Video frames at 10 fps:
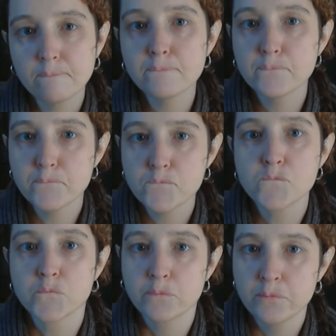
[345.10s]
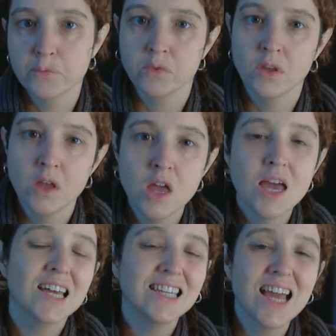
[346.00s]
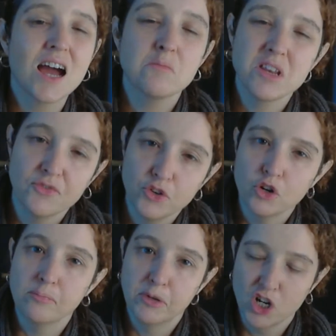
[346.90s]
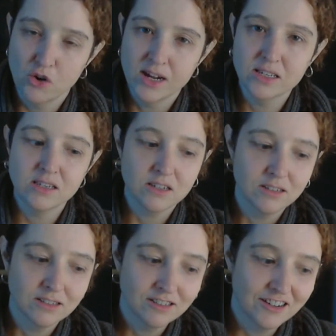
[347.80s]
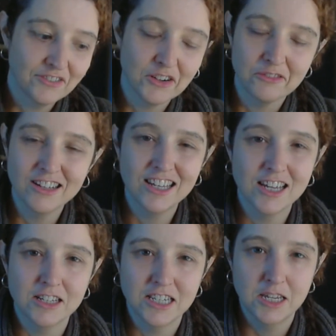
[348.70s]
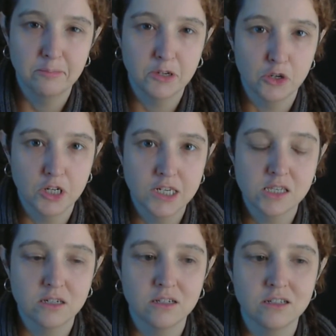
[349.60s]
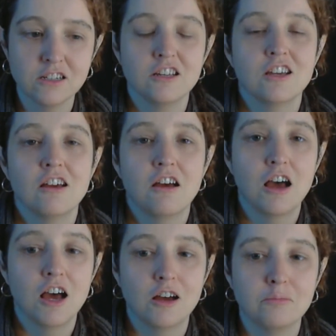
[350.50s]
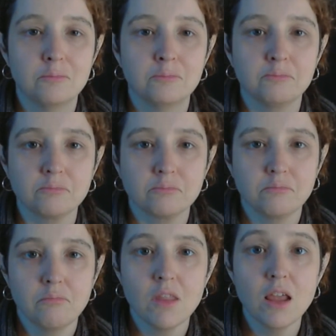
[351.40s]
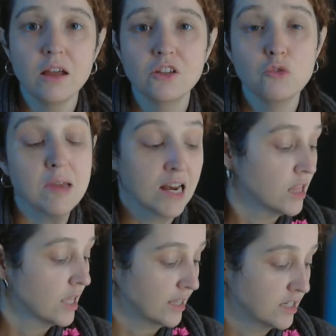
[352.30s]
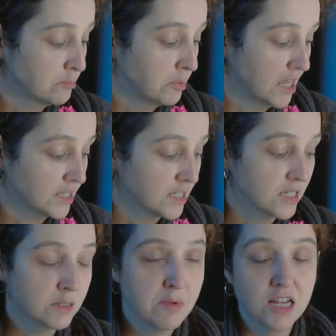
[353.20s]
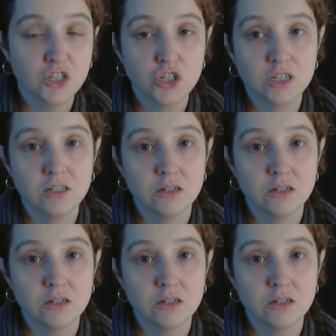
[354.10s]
Mm. Yeah, I mean, if you're a purist, if you're really a tea purist, um, you may not like these blends as much,